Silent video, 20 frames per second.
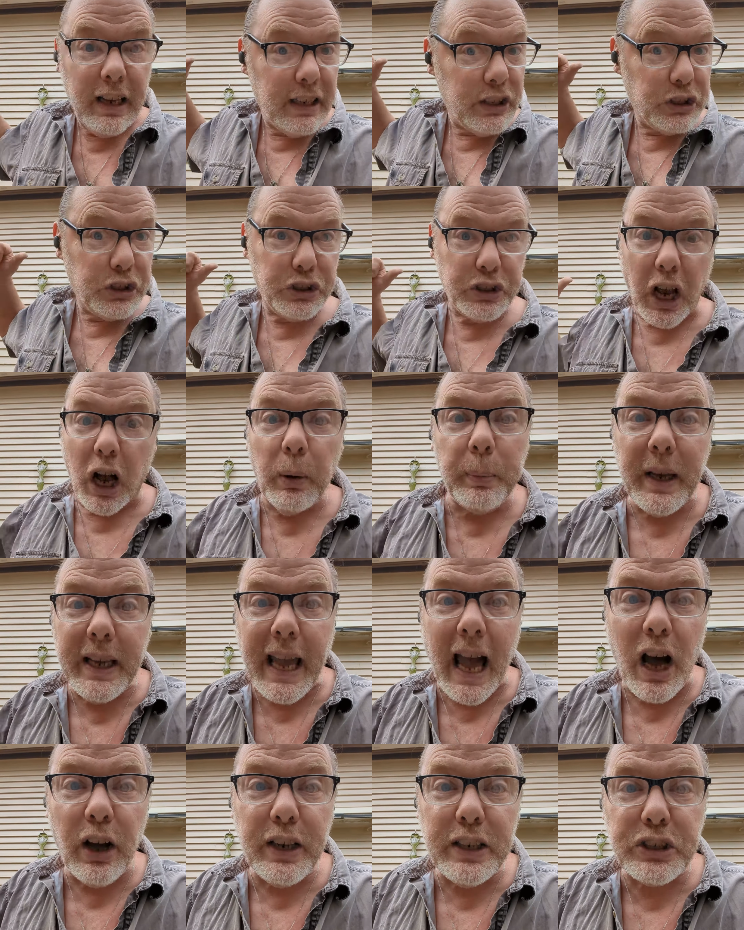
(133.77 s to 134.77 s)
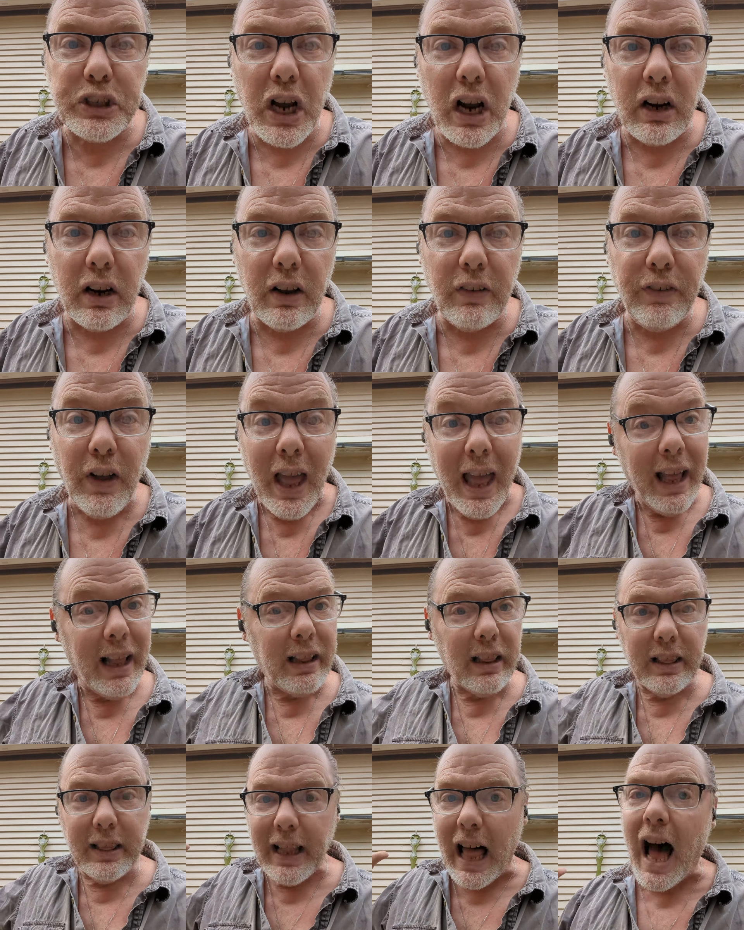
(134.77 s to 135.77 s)
Shelby County Sheriff,
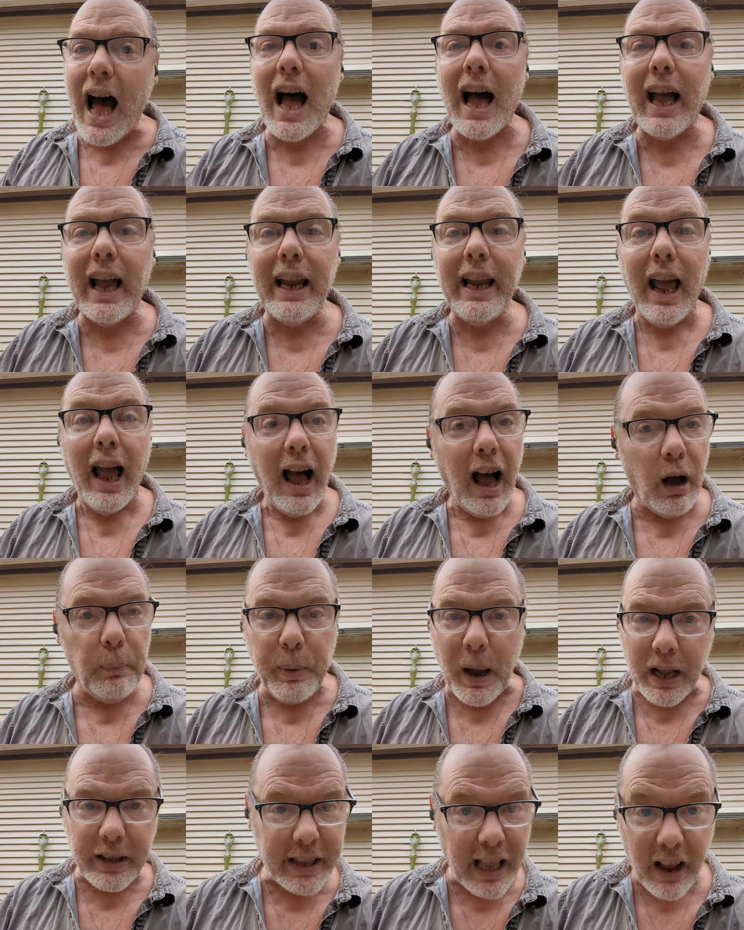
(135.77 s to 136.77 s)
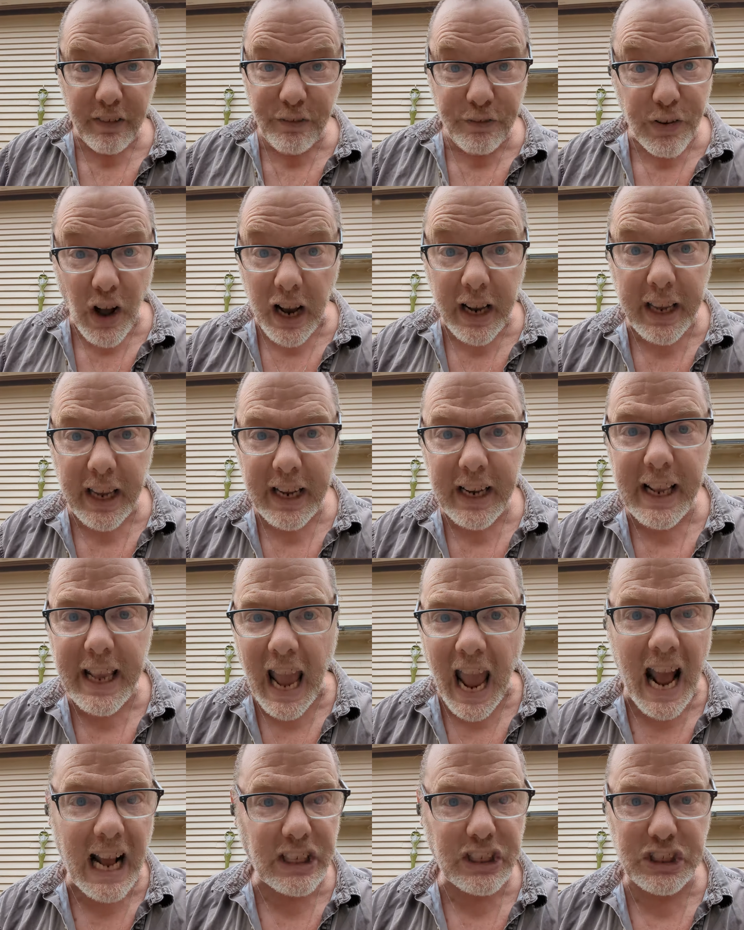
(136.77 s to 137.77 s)
lied about that fucking
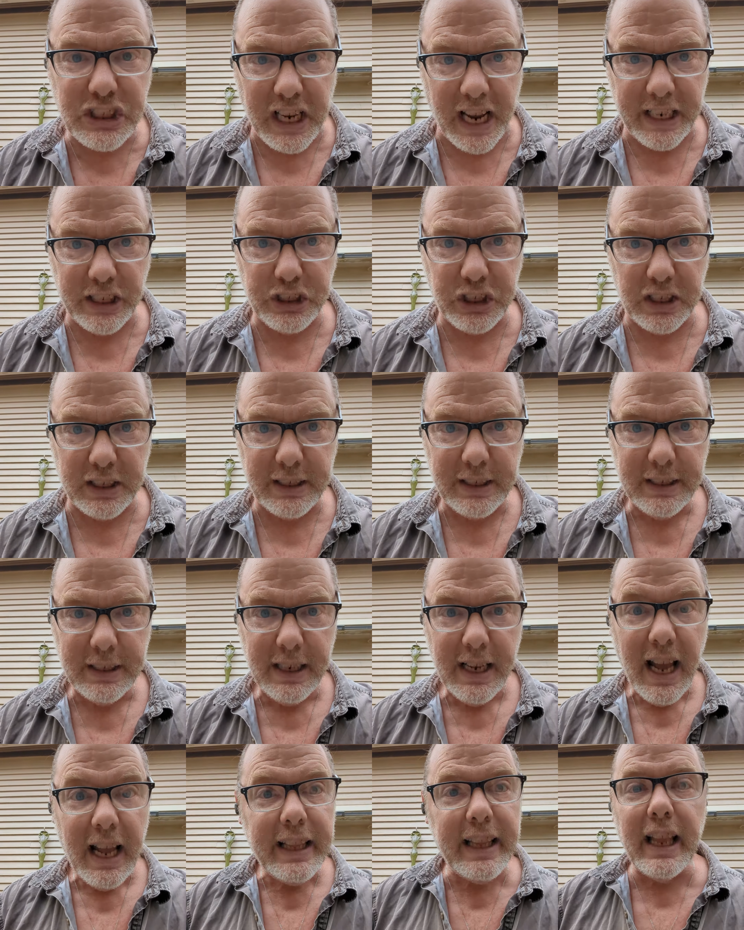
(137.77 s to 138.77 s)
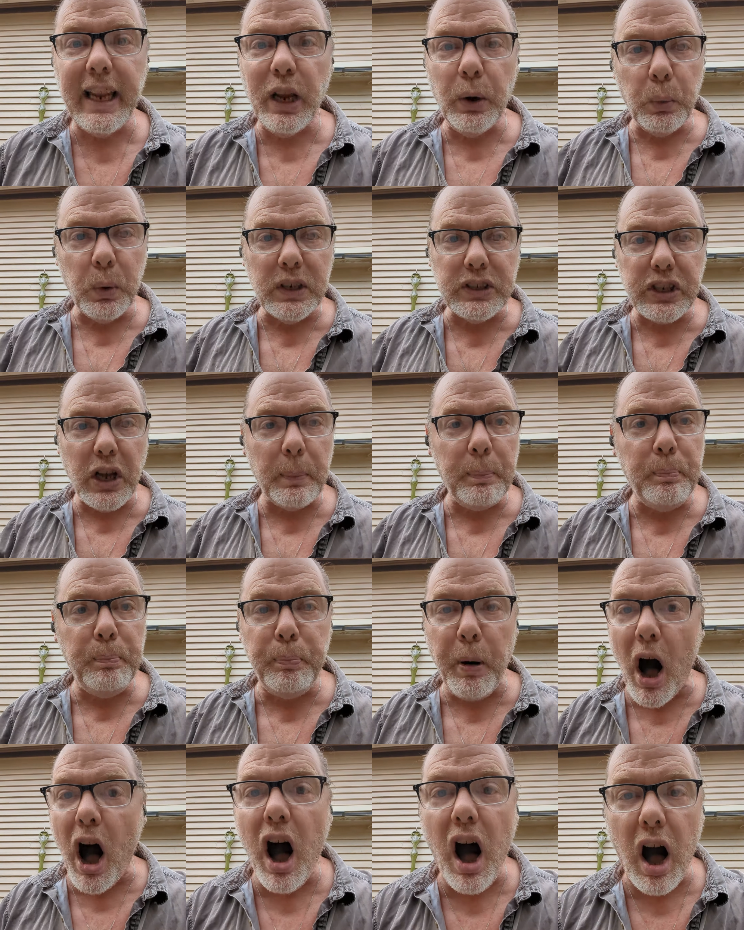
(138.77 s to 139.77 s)
gas station. That it was a
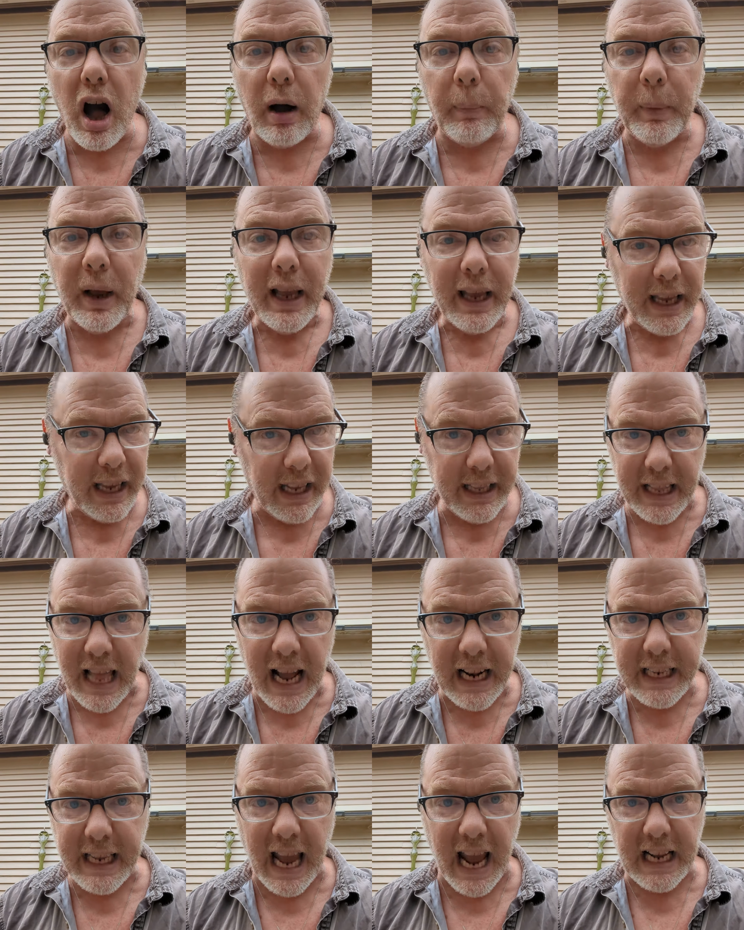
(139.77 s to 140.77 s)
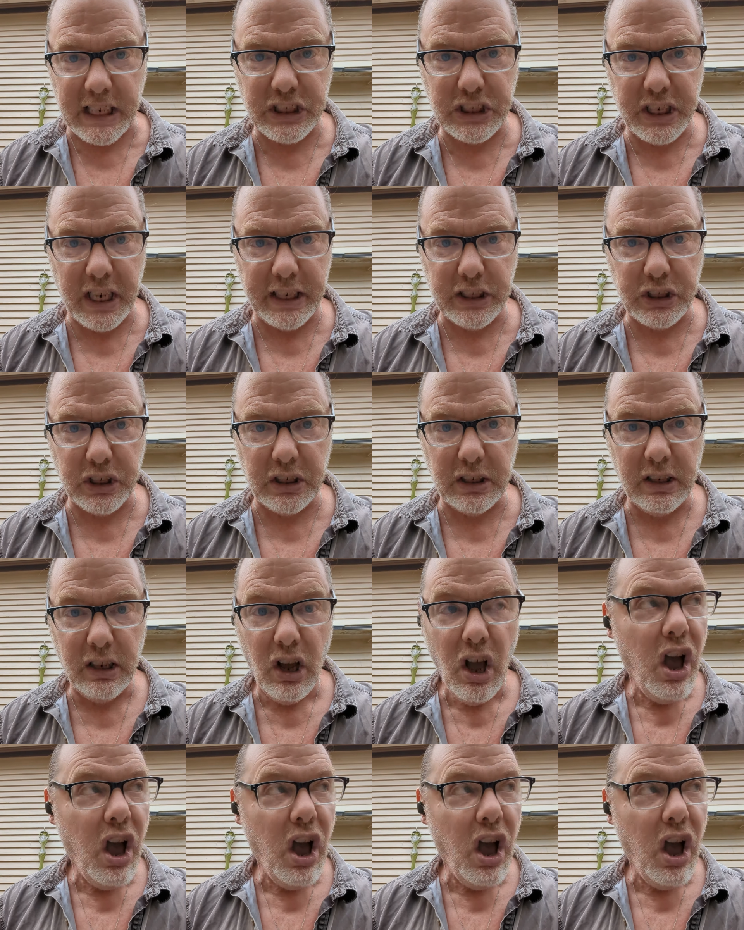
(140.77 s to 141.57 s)
bomb in that gas station.